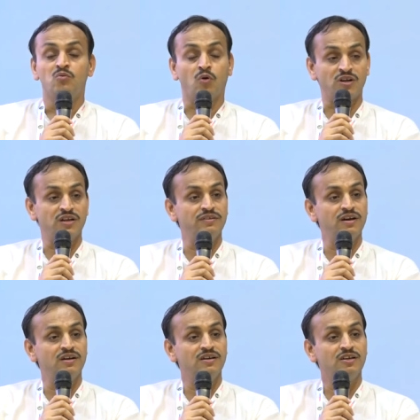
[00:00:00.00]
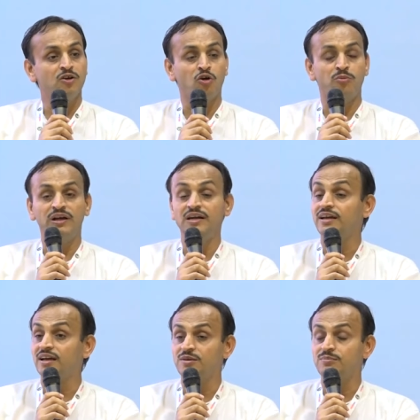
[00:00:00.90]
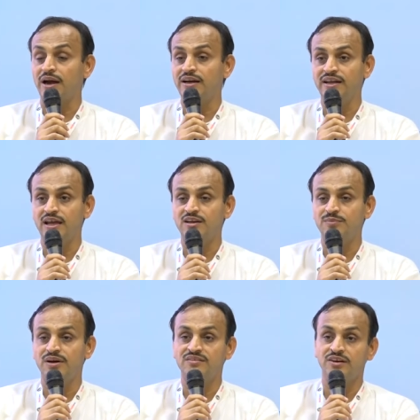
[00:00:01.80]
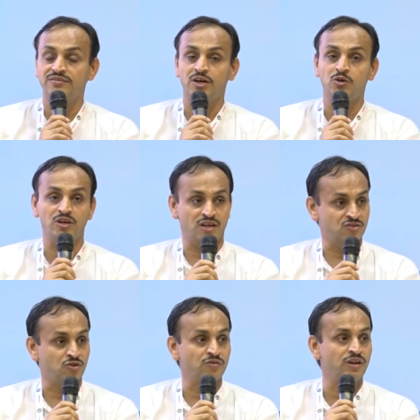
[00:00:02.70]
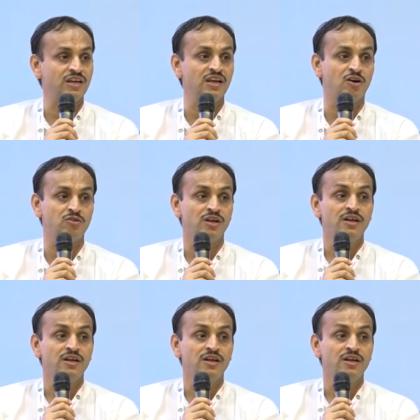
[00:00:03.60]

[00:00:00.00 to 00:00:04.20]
Whatever government legally binding agreements that we are doing is not working out.